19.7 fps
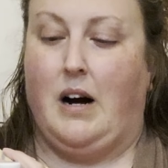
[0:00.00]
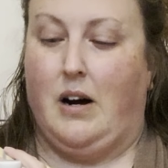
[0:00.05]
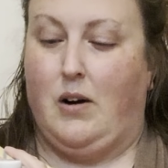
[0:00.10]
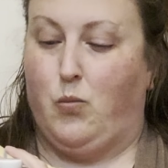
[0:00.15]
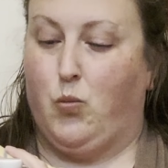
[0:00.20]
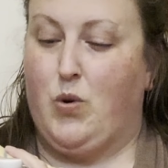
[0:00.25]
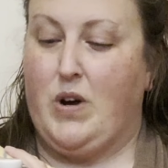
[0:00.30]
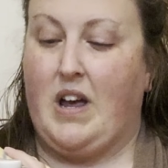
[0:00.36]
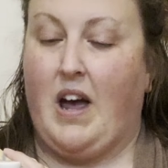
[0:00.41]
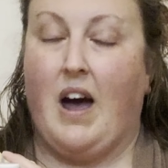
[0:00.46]

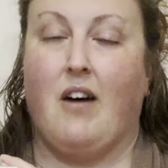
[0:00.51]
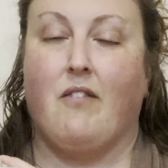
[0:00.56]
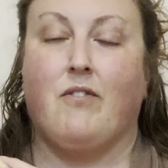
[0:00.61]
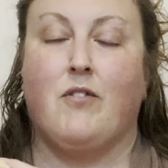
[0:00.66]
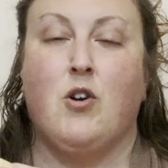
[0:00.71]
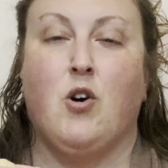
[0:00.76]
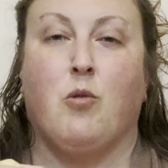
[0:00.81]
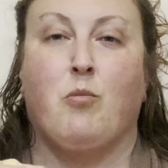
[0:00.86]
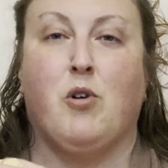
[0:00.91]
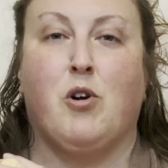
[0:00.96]
we have
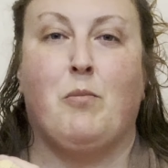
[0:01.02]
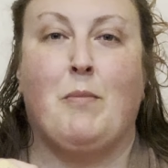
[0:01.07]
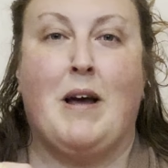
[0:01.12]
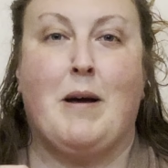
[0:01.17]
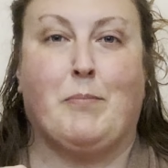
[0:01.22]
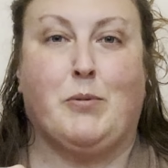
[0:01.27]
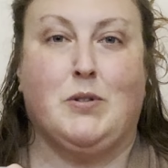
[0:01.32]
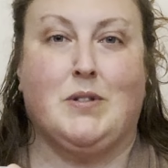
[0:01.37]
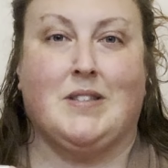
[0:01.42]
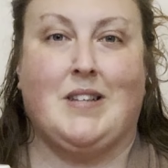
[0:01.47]
no more
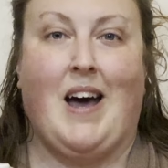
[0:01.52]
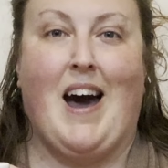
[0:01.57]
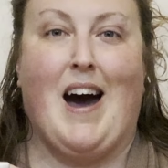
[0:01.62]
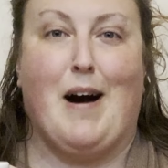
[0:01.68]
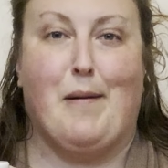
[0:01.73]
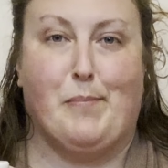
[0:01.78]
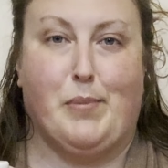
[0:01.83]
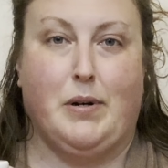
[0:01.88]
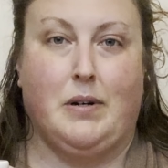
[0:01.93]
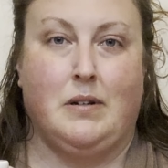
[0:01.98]
maple
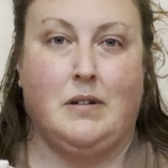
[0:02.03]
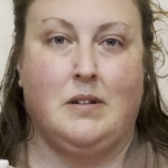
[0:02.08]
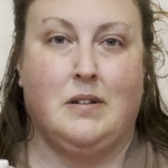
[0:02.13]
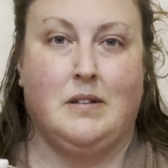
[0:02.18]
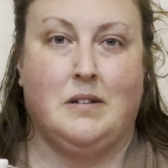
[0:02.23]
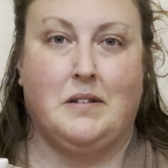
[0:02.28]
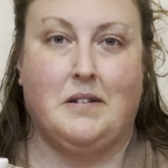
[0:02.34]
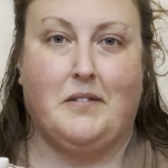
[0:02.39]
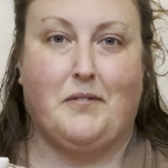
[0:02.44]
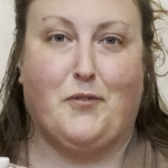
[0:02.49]
sap
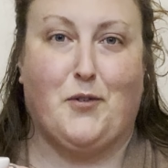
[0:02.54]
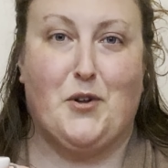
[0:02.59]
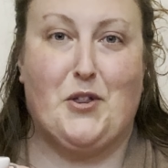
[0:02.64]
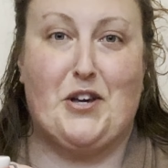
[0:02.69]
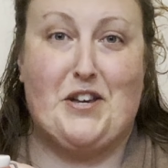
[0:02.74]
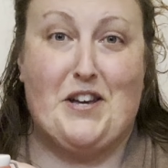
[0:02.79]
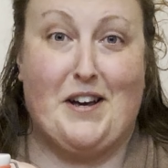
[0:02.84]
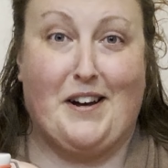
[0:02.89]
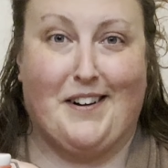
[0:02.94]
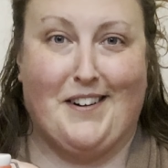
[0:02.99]
for the
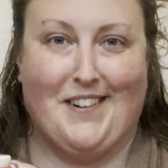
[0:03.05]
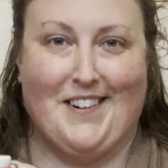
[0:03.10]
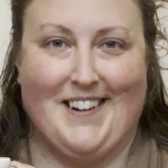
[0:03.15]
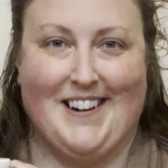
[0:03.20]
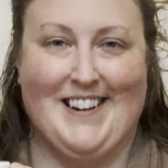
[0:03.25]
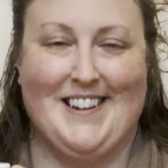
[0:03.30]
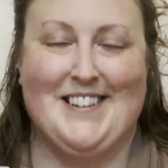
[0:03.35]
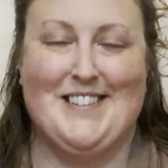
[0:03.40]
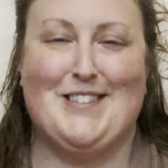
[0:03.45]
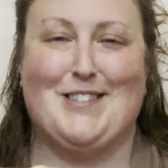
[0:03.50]
year.
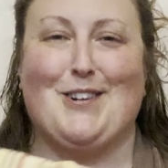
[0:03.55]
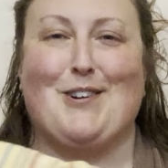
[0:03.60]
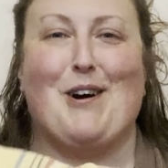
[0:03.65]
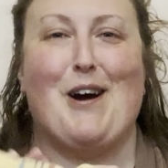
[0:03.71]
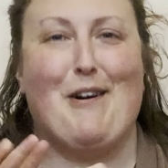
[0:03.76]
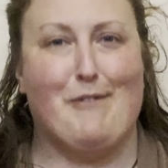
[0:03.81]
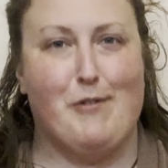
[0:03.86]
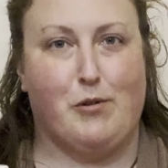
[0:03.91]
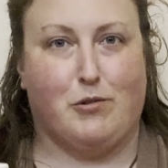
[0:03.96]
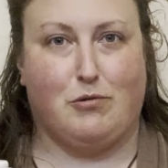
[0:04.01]
So
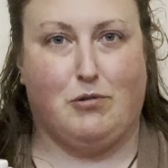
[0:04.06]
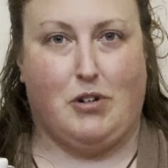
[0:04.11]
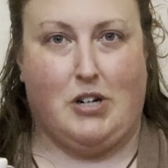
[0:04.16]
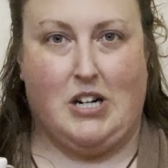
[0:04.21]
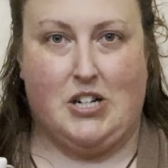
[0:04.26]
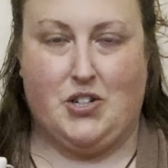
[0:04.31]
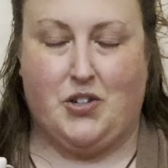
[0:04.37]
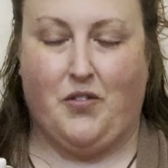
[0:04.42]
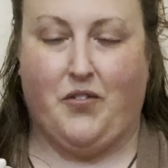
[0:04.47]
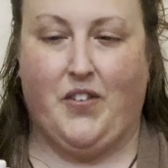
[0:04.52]

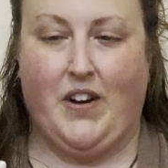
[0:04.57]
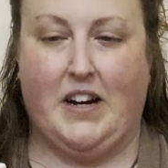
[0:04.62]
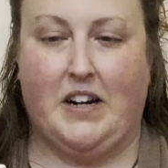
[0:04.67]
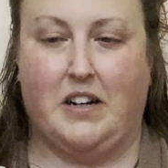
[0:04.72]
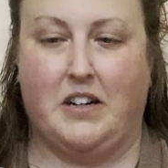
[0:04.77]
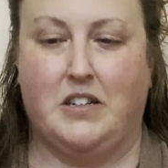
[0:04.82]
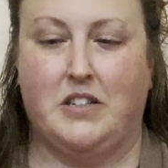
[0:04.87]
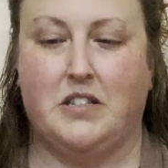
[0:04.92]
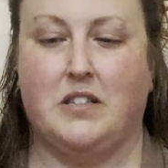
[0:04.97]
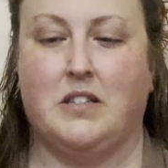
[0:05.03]
cross your
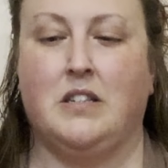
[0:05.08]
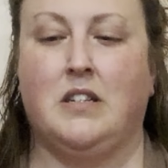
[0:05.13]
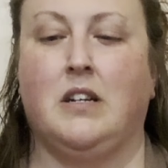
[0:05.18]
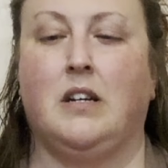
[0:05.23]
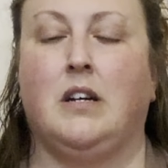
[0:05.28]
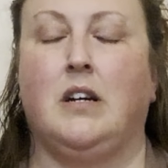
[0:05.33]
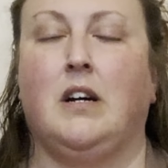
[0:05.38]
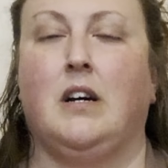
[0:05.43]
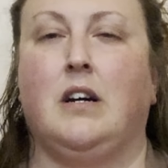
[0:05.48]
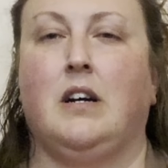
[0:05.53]
fingers.
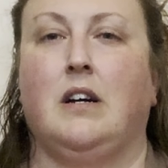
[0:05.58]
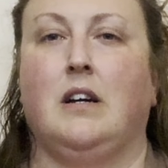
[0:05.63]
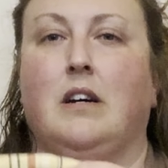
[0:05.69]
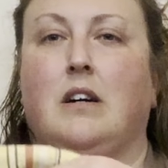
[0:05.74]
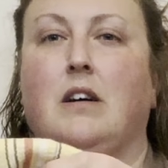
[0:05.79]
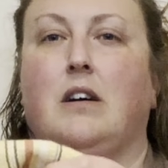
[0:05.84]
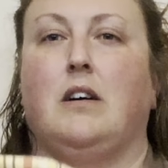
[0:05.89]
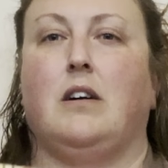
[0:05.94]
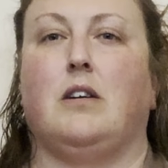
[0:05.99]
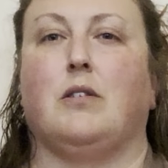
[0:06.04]

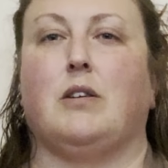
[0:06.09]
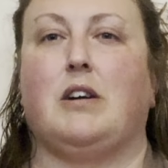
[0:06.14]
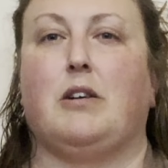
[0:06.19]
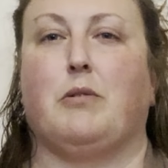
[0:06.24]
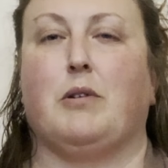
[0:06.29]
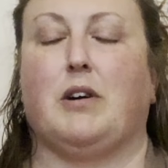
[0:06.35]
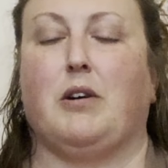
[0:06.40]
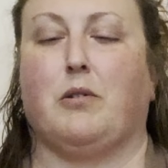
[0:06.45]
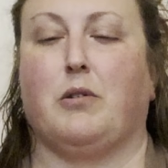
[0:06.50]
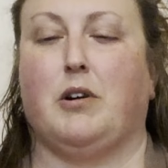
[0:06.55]
Oh, here
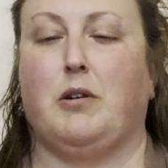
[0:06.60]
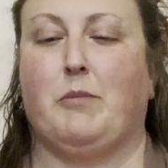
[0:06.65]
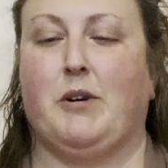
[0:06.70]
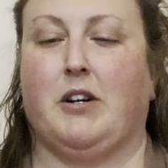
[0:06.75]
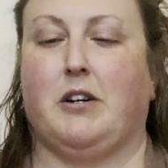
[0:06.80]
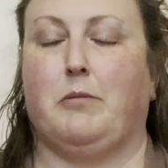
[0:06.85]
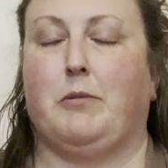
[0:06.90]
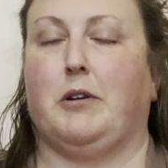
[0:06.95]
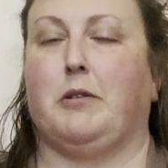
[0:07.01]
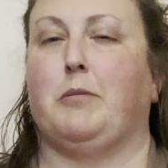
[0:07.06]
we go. Come on,
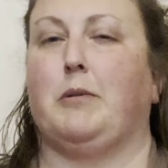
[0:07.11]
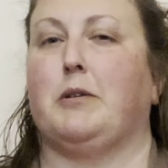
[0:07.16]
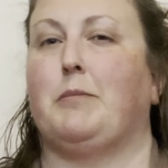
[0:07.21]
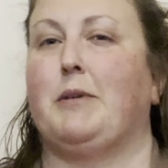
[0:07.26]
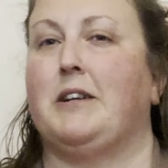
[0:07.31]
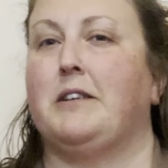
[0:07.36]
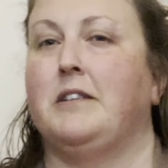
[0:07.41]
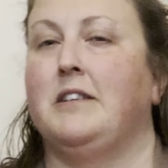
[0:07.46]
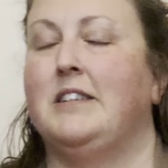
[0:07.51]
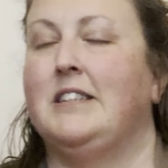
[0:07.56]
come on, come on,
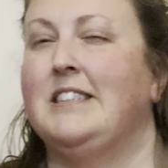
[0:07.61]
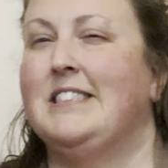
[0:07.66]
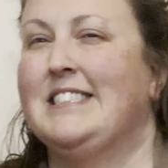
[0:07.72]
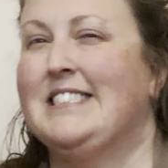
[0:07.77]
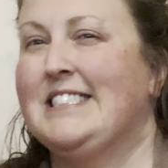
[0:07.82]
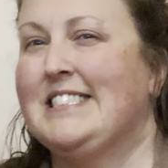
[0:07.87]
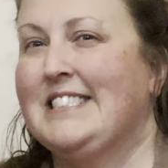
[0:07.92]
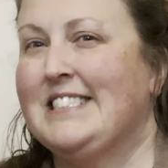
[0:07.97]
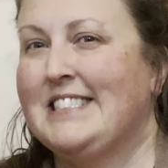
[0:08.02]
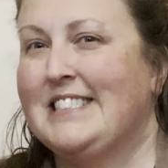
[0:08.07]
come
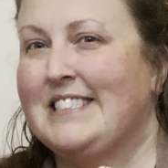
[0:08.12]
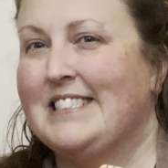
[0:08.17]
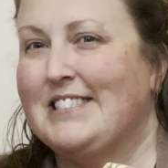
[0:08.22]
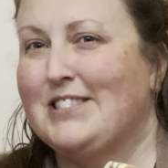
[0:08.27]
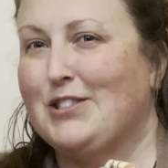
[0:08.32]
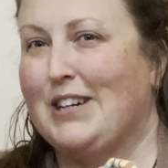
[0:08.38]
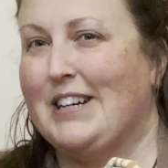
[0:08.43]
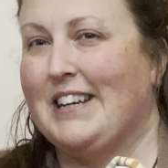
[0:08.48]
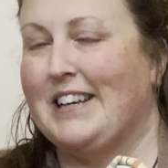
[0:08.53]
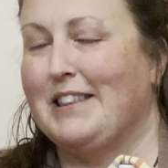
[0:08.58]
on.
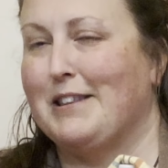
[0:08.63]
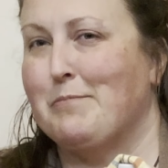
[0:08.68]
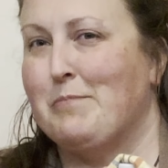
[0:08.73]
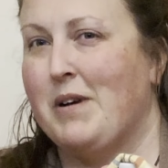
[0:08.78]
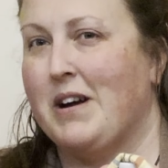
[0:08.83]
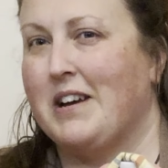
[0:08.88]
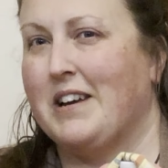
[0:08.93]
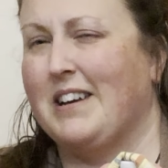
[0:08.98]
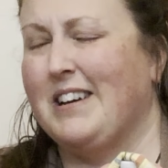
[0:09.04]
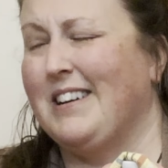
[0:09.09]
Try to get the
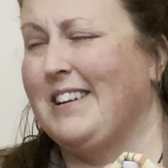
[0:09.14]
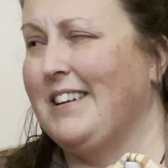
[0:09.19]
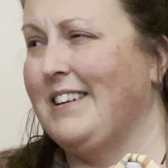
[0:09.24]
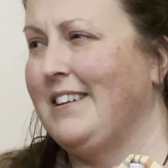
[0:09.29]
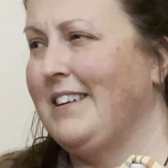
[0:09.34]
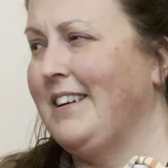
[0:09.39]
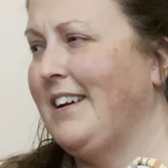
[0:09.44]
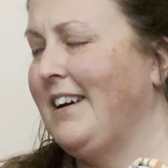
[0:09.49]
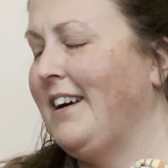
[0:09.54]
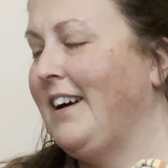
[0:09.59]
mic.
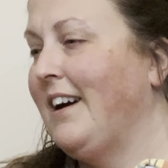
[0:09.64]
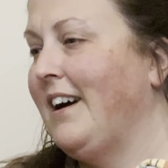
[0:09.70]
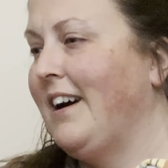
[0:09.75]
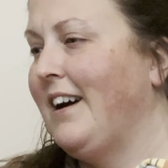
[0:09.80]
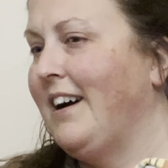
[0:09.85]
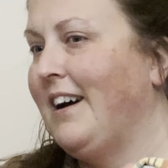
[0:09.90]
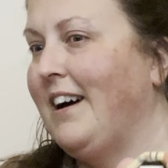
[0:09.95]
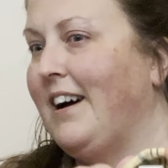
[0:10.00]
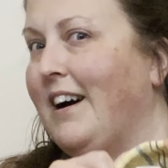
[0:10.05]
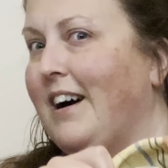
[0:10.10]

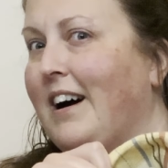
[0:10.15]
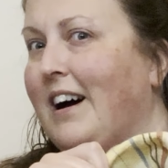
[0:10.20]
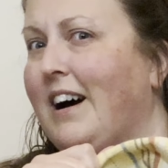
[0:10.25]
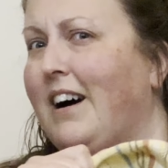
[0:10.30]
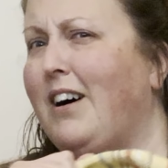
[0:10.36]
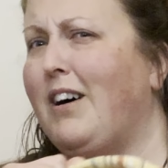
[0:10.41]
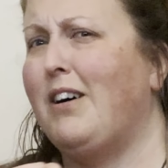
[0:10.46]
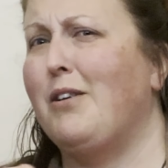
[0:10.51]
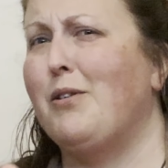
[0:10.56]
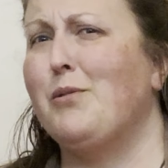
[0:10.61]

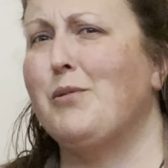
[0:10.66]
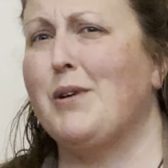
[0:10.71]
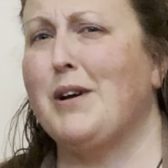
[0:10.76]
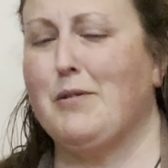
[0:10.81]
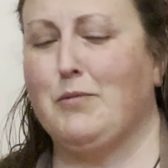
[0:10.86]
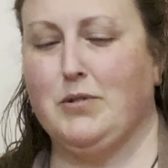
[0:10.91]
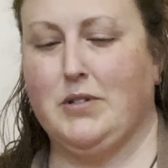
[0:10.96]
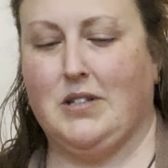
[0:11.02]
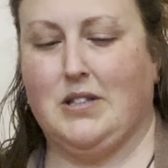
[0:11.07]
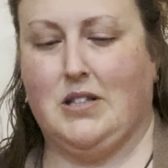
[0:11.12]
Oh, it
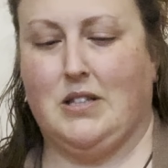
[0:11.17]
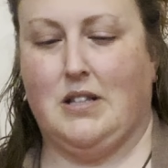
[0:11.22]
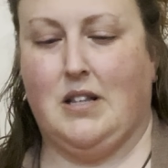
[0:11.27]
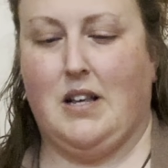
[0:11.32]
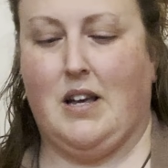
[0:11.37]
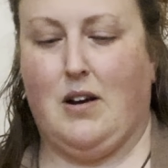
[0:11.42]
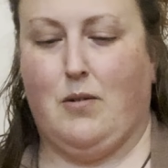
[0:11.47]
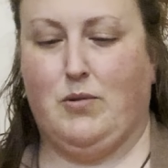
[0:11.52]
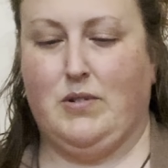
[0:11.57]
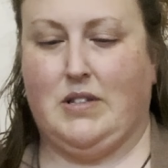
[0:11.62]
was
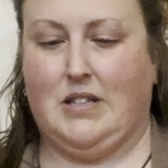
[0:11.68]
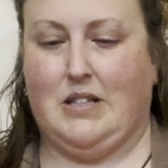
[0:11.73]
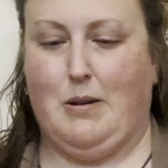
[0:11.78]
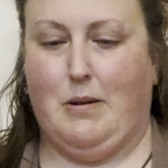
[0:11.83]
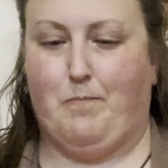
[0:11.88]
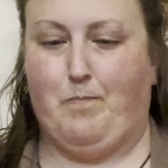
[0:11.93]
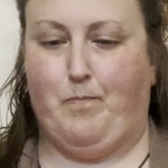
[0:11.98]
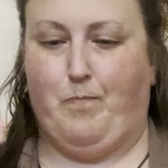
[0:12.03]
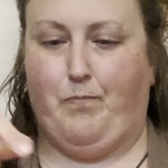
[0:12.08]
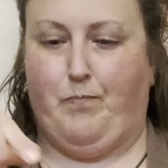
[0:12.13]

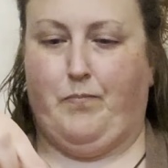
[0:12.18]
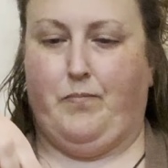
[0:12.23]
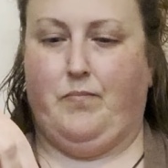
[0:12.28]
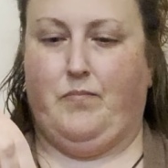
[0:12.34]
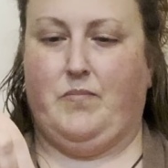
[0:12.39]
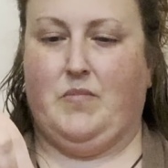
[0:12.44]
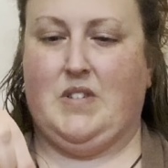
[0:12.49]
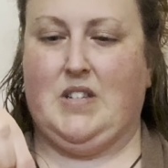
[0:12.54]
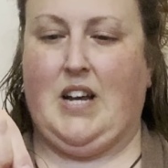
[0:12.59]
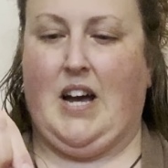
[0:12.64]
the
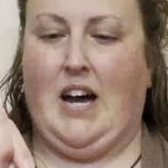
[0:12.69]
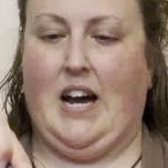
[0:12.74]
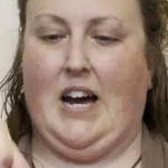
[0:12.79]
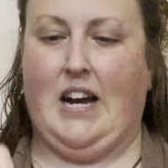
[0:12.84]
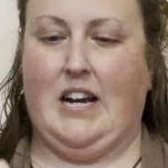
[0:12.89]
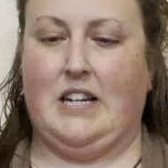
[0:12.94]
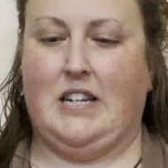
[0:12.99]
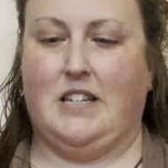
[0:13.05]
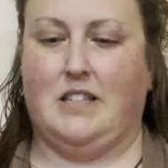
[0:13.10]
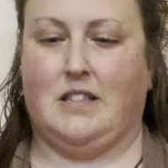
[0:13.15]

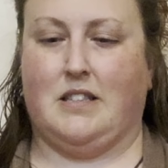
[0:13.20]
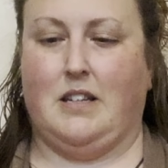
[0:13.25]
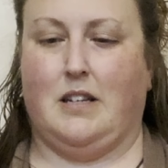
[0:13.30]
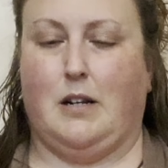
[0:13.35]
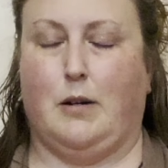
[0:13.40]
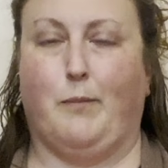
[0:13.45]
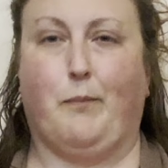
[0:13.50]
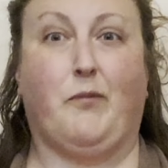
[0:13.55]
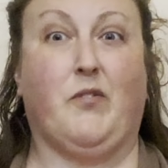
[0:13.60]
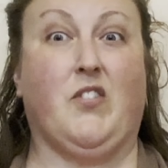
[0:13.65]
tiniest
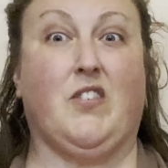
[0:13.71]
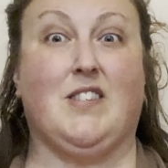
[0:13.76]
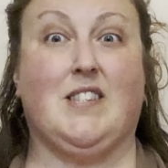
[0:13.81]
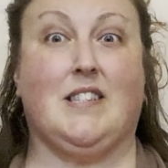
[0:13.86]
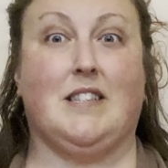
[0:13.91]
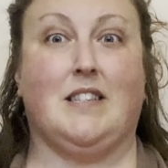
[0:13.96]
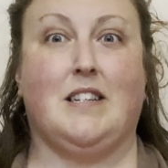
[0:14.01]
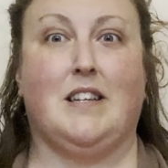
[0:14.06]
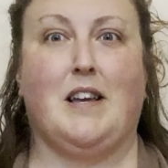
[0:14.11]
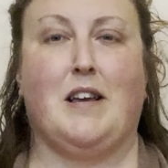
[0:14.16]
little,
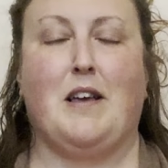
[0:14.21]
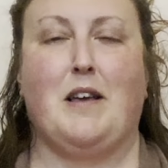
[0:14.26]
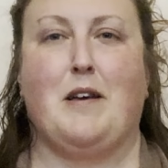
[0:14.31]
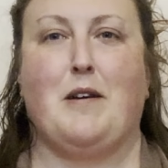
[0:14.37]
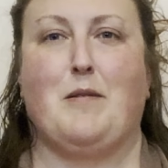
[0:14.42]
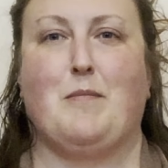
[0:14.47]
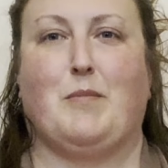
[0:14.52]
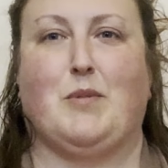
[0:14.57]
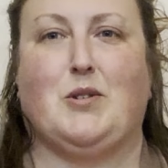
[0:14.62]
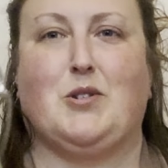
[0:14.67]

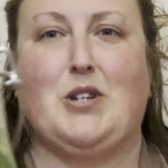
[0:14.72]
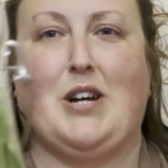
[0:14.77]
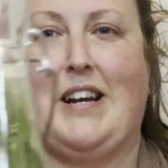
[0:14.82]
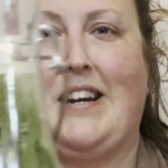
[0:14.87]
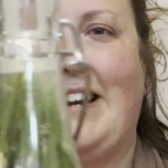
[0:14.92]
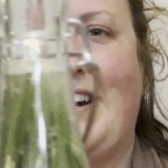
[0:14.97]
but check it